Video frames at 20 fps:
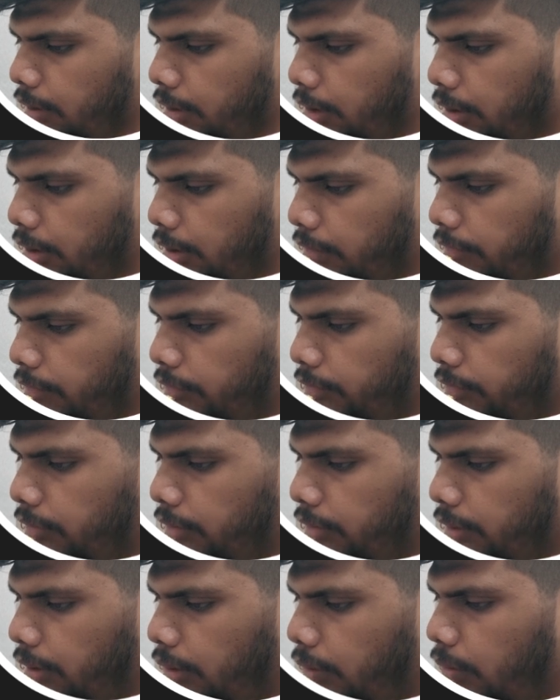If
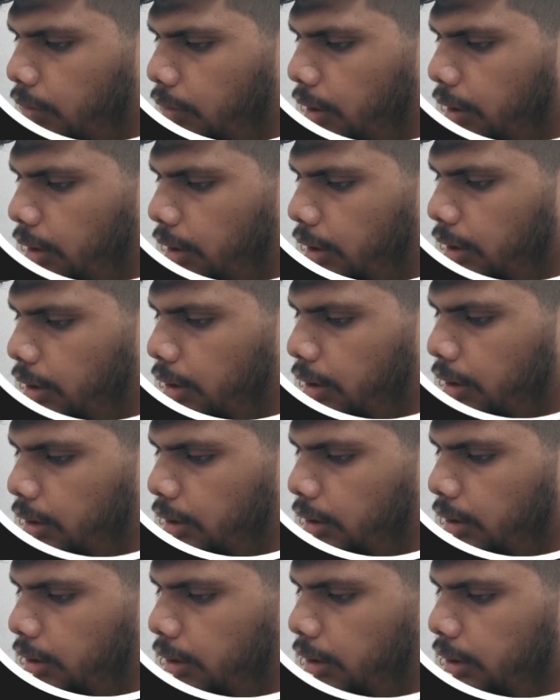now I
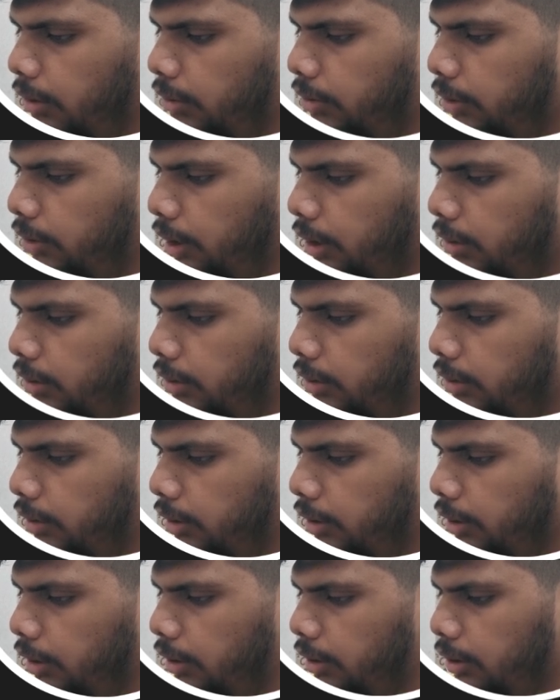again click start
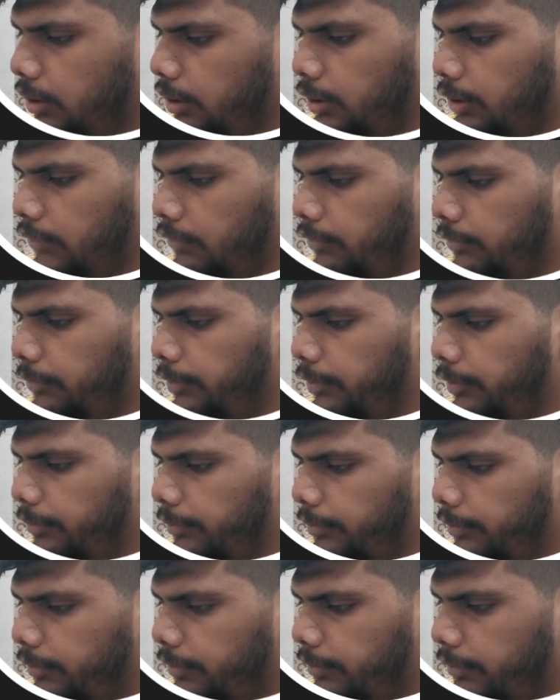city, nothing will be
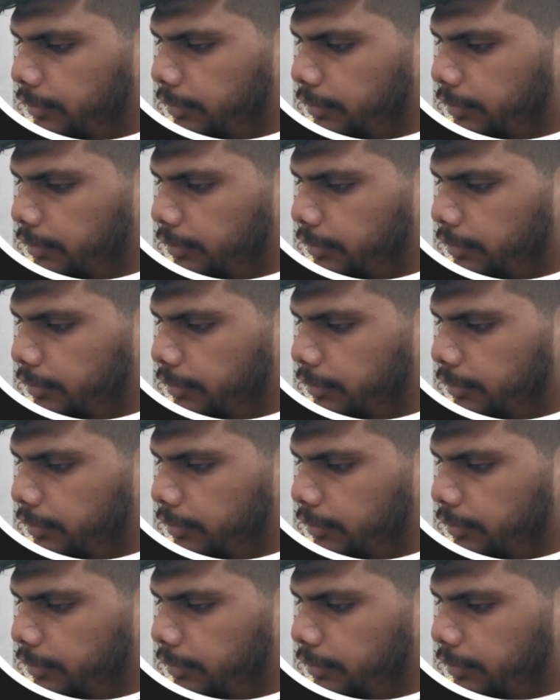happen.